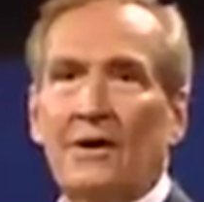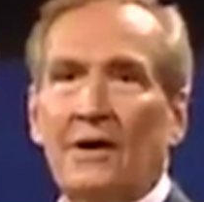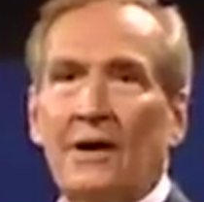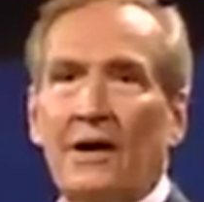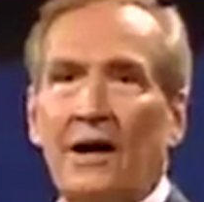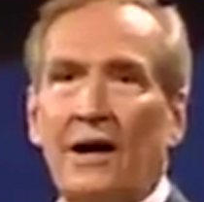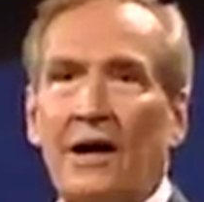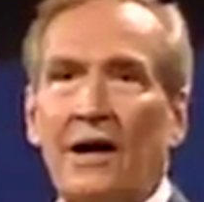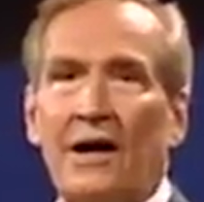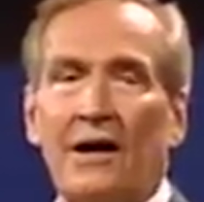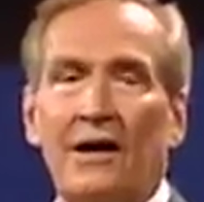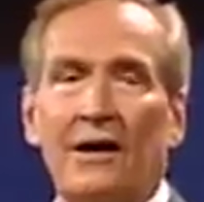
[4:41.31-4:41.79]

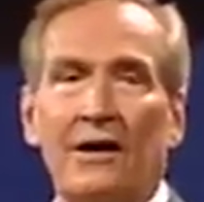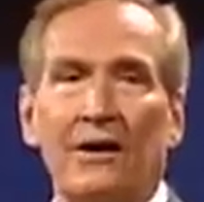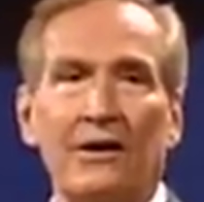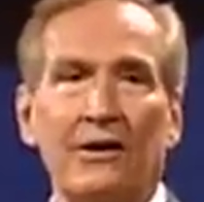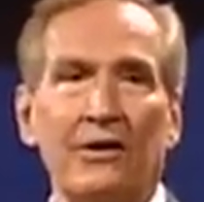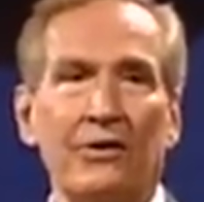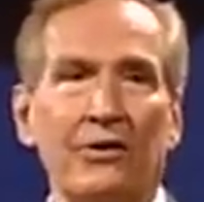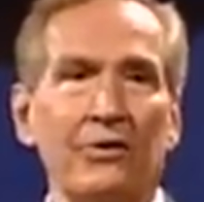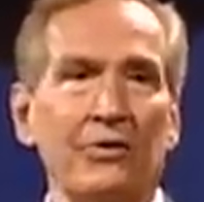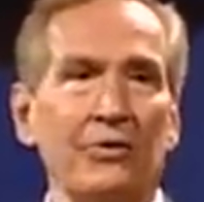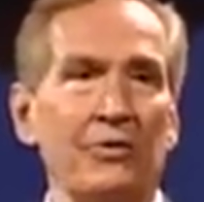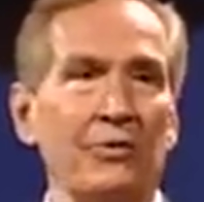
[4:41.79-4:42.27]
uh,
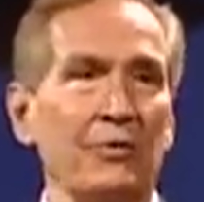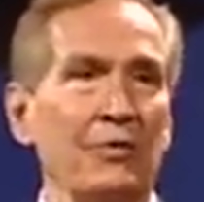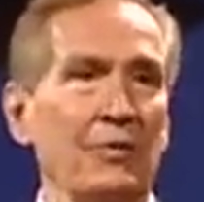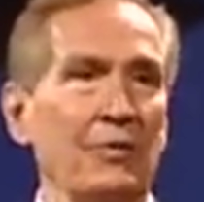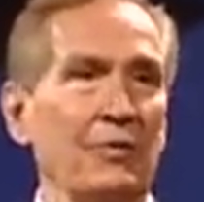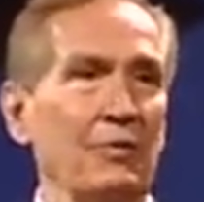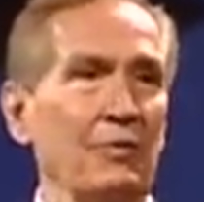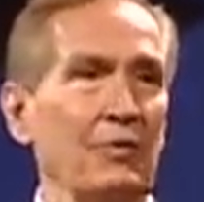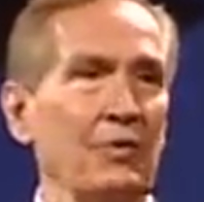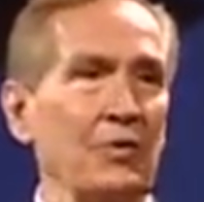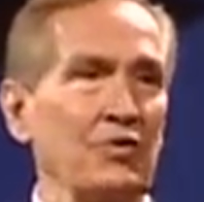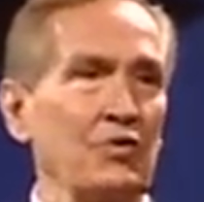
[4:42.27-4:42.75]
who
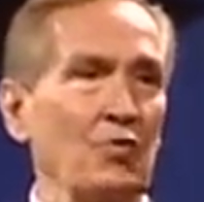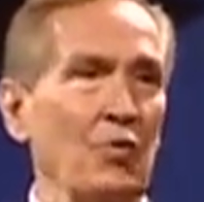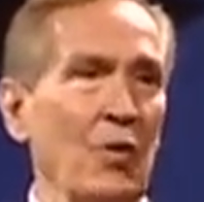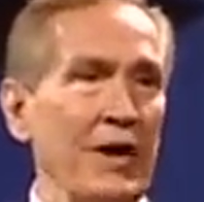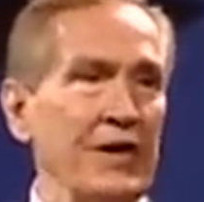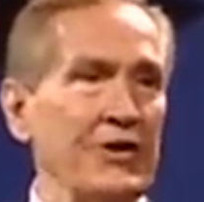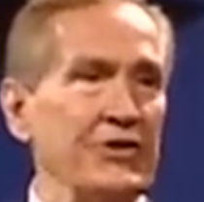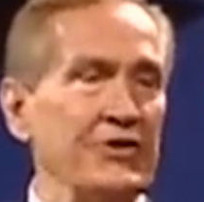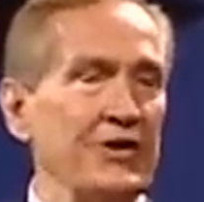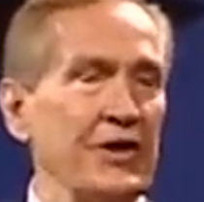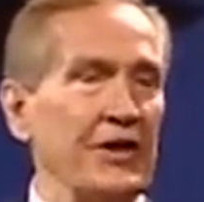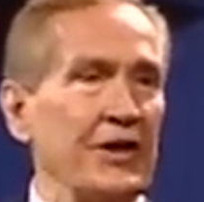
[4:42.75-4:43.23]
was
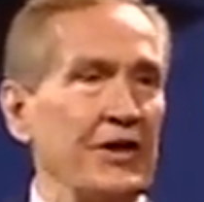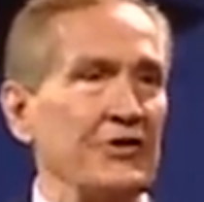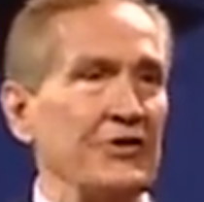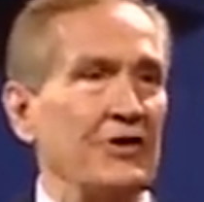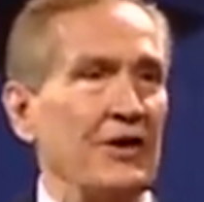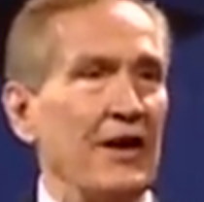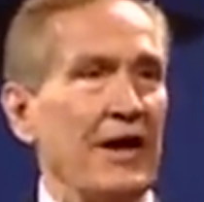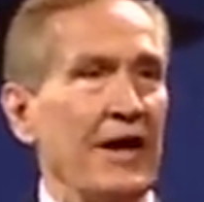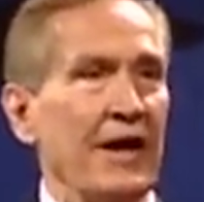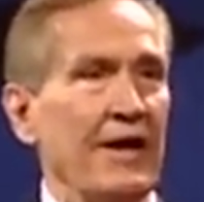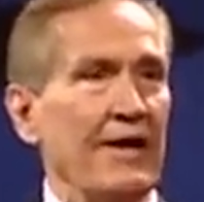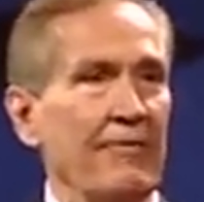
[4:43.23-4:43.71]
wasting his
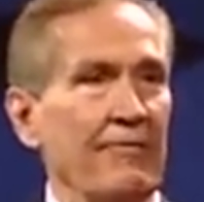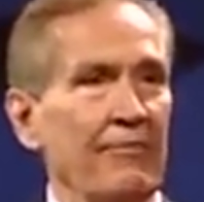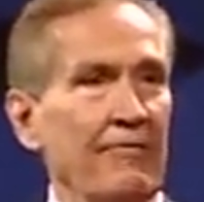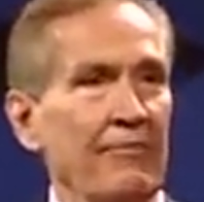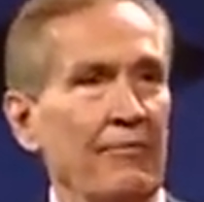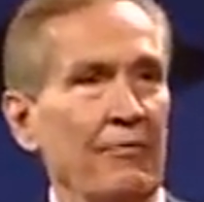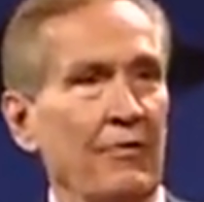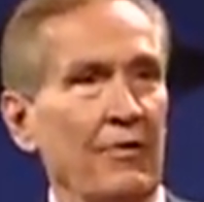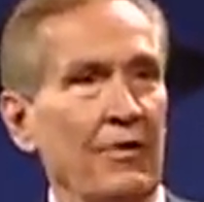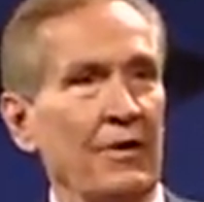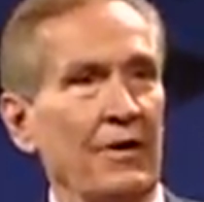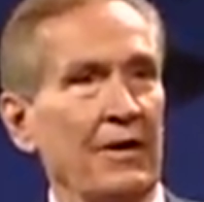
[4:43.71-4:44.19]
life.
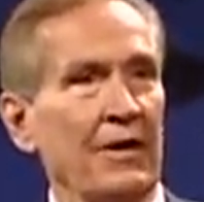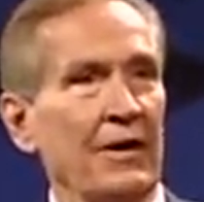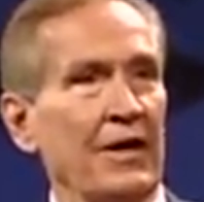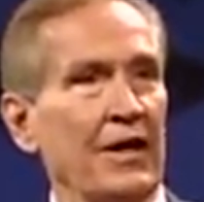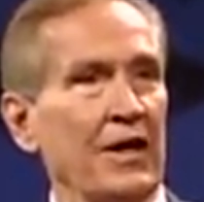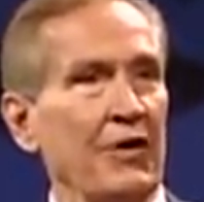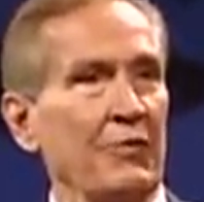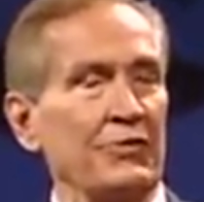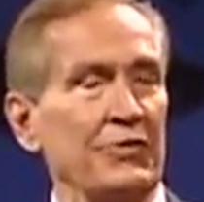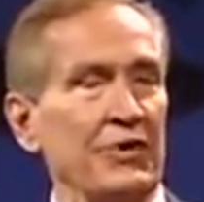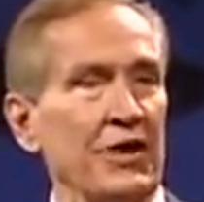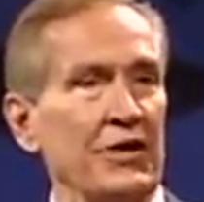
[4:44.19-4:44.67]

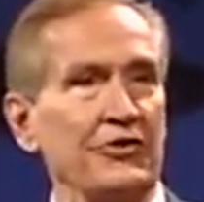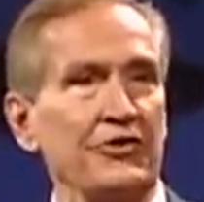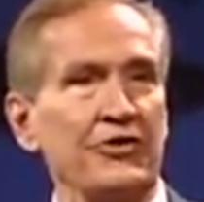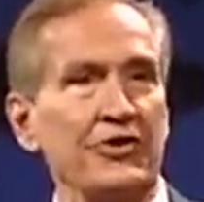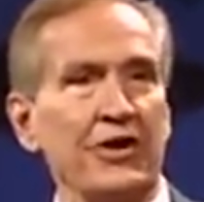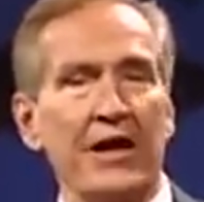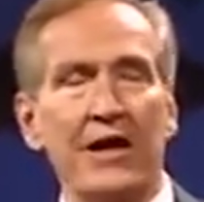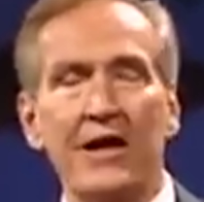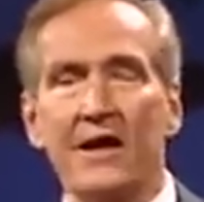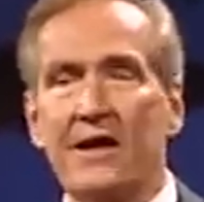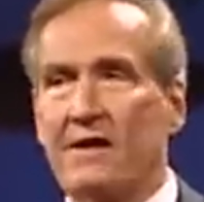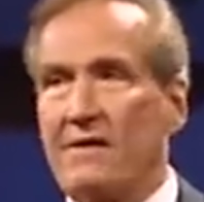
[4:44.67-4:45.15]
He was
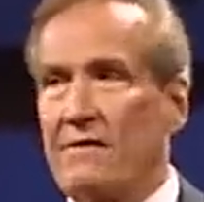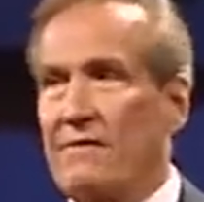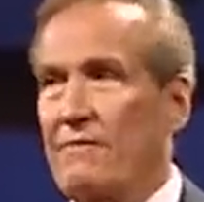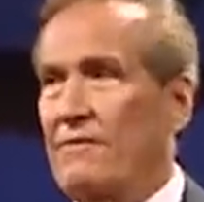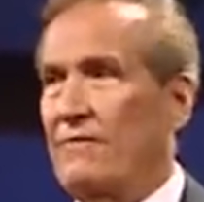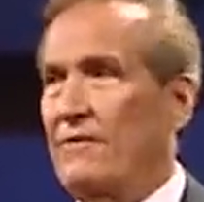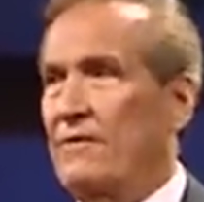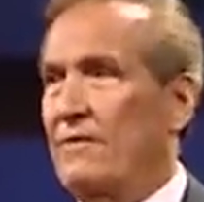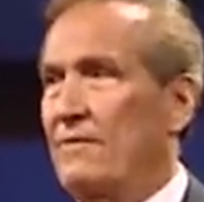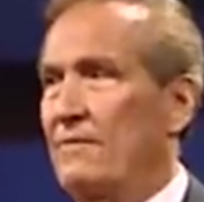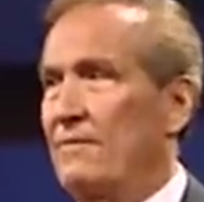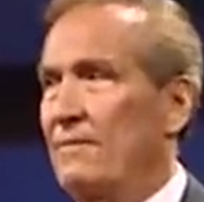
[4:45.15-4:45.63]
unsaved
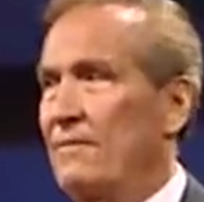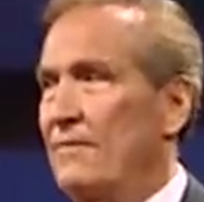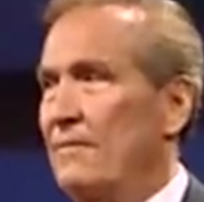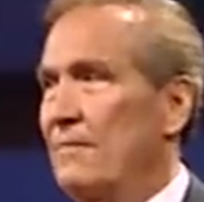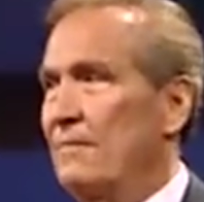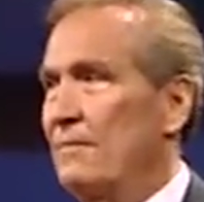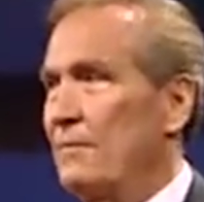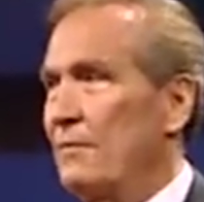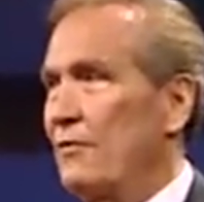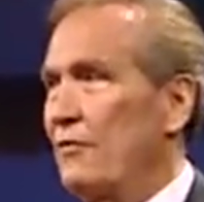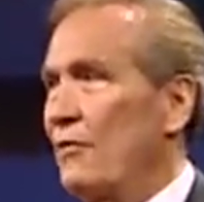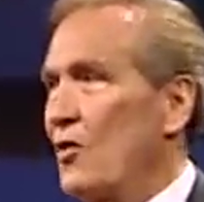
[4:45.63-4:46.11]

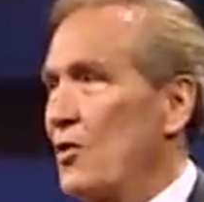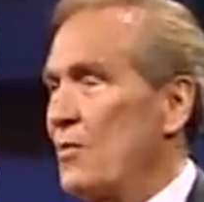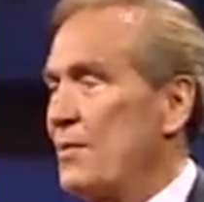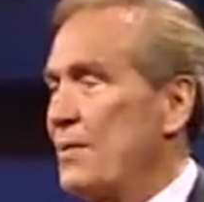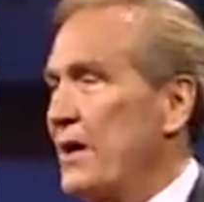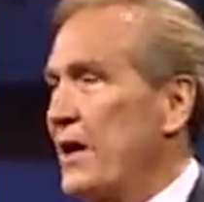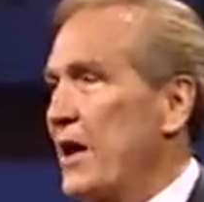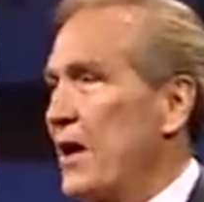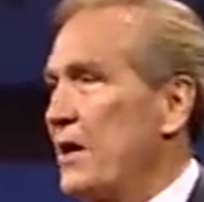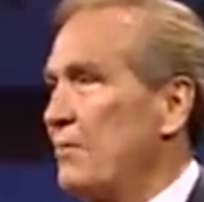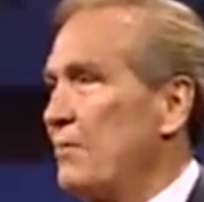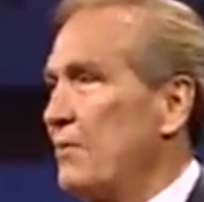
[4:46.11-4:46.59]
before he
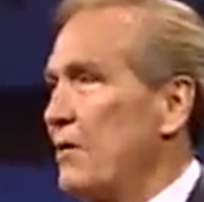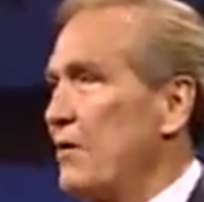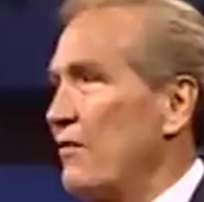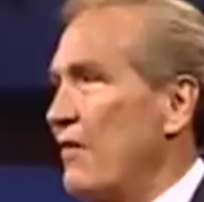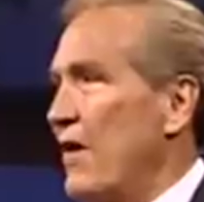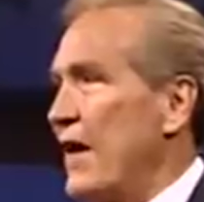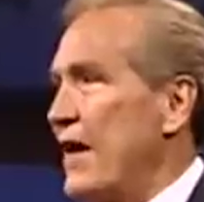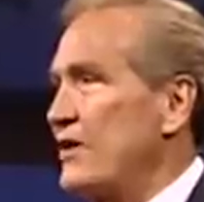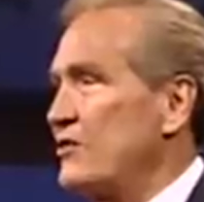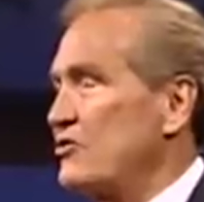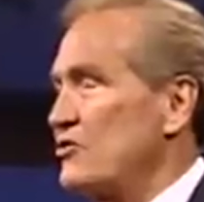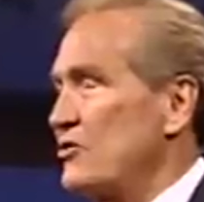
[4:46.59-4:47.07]
became an
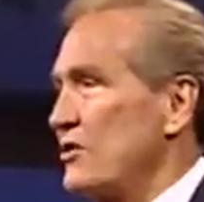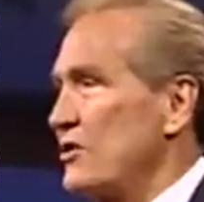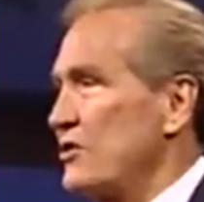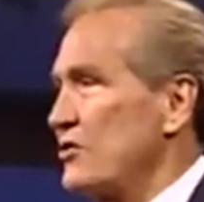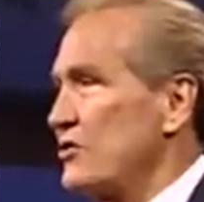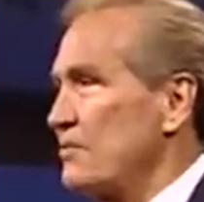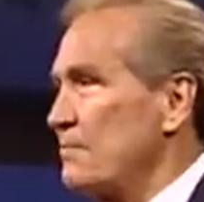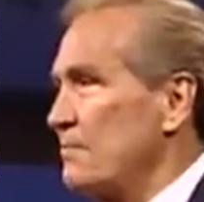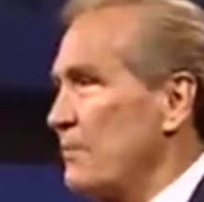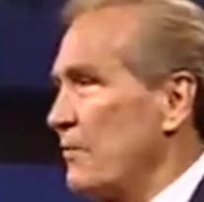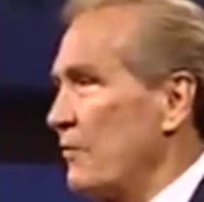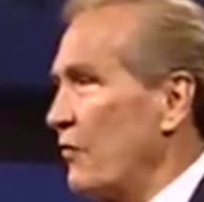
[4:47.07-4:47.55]

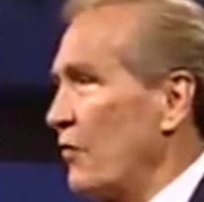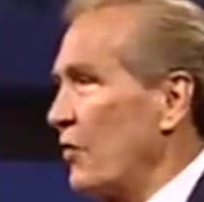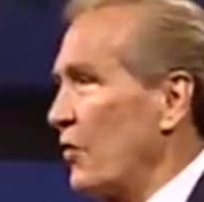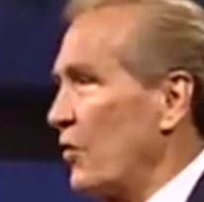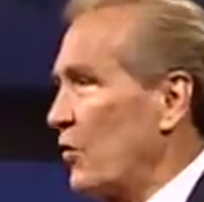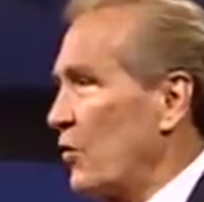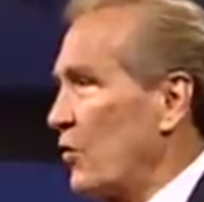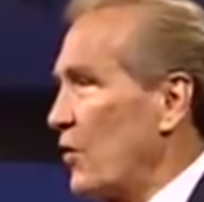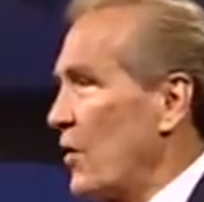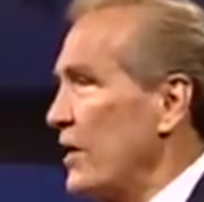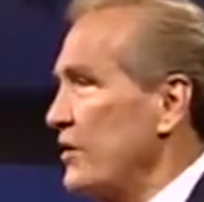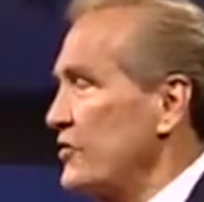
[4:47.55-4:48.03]
evangelist, before
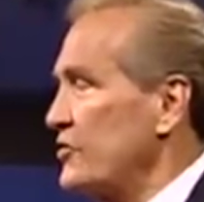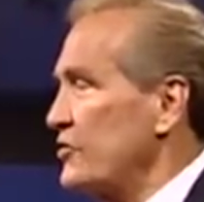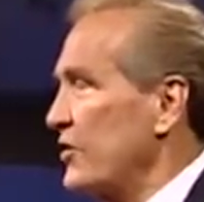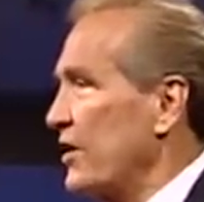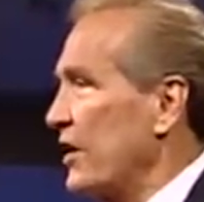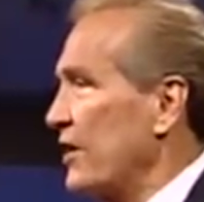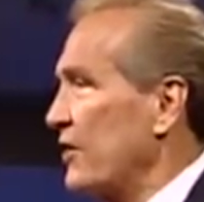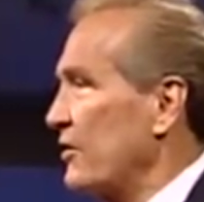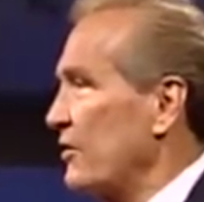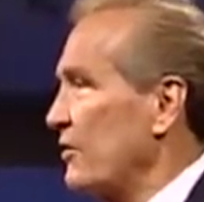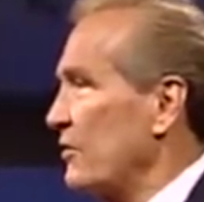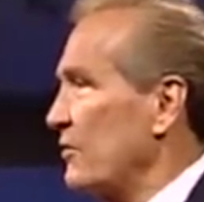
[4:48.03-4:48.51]
Christ
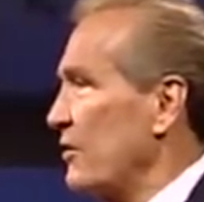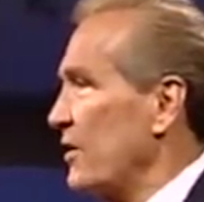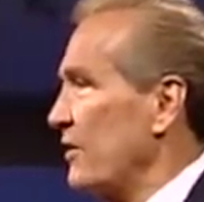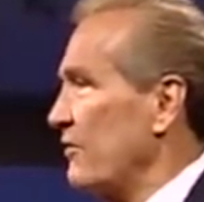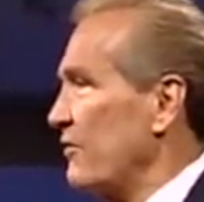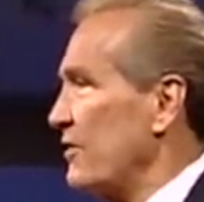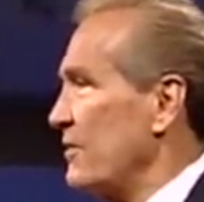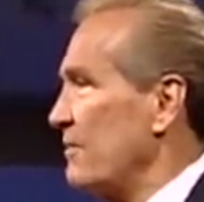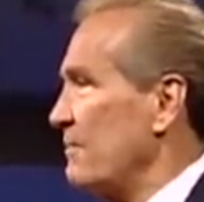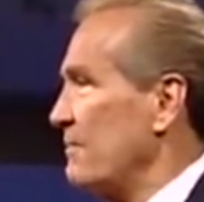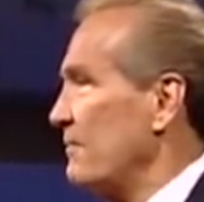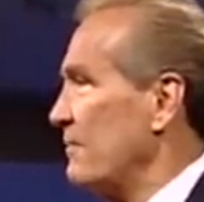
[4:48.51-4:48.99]
got hold
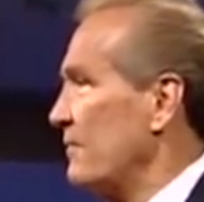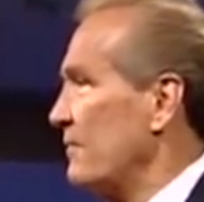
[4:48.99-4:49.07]
of him.